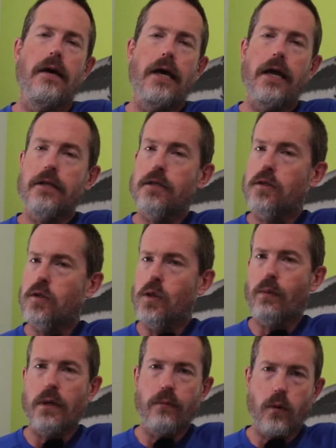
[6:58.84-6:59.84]
And it's
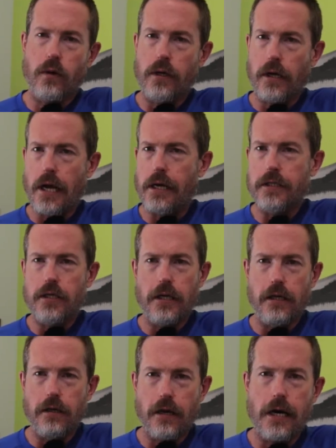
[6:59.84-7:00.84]
super important, guys. You,
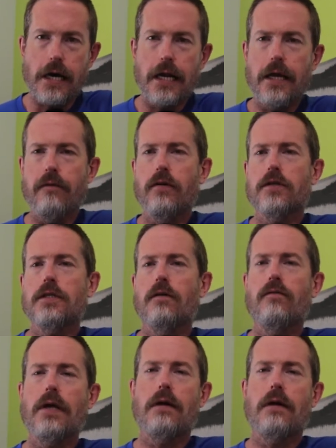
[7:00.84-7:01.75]
you got to give yourself